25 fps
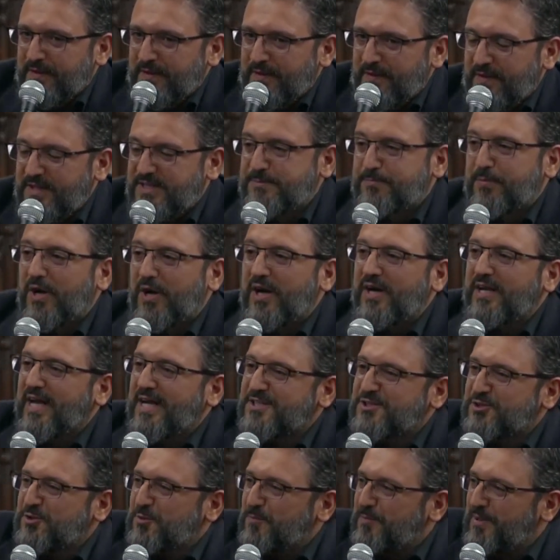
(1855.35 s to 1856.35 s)
This part
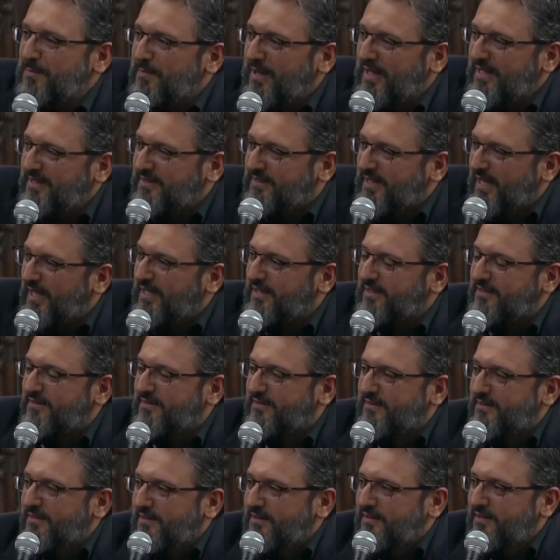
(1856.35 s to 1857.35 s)
has to be
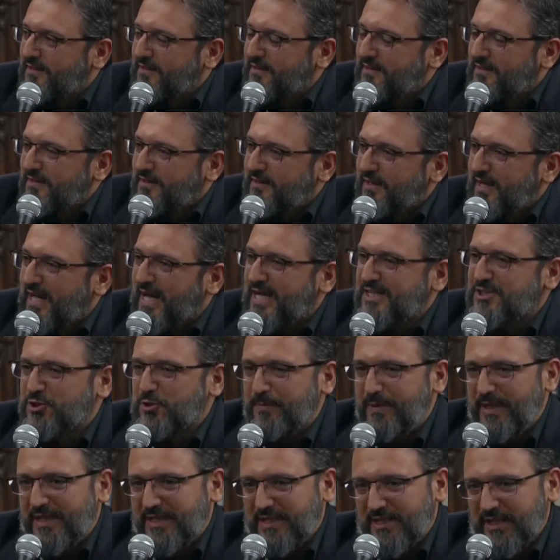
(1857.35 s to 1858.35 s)
maintained. It has
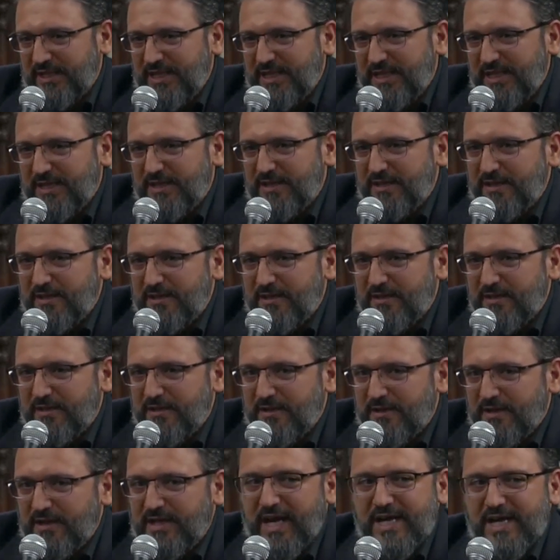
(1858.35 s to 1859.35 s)
to be clean.
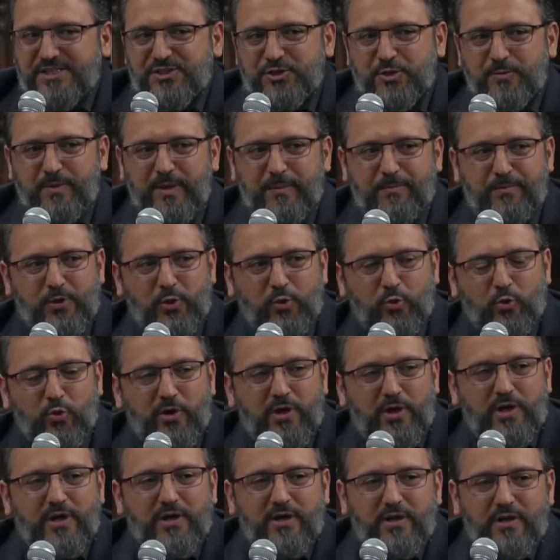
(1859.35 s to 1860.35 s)
It has to be
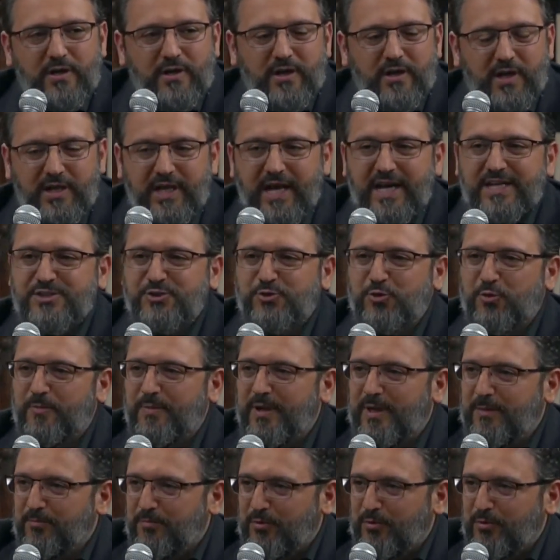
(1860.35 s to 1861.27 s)
pure. It has to remain